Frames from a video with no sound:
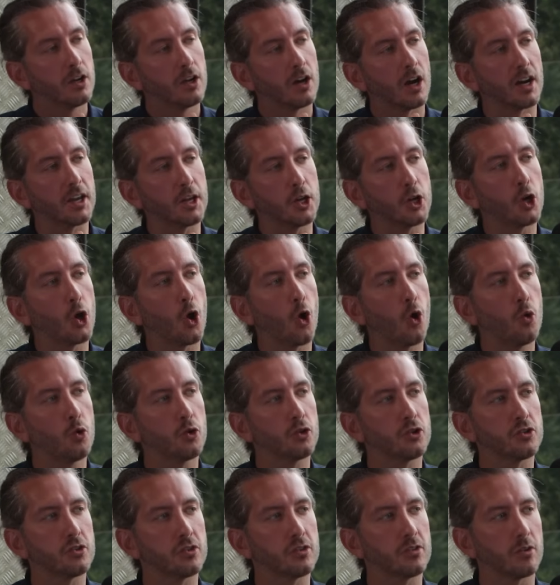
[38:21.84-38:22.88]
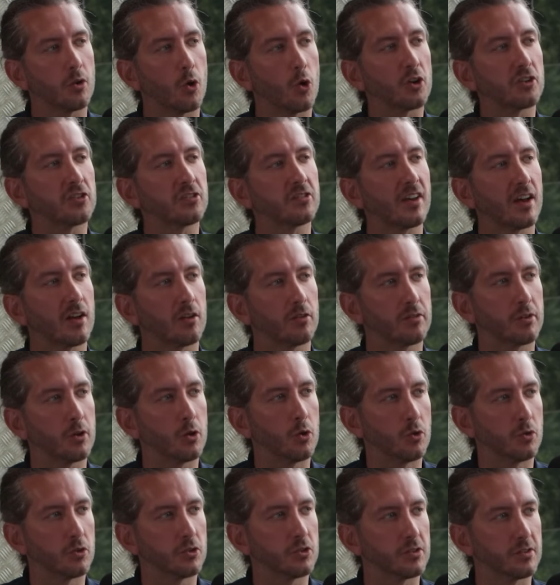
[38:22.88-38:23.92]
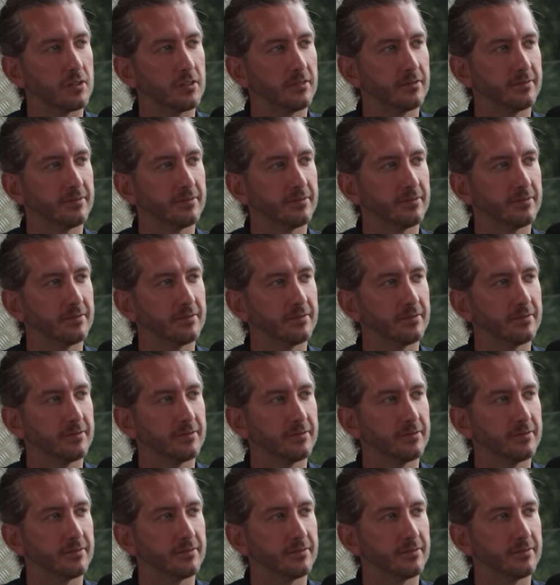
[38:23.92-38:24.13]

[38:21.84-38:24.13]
Are you coached or self-coached?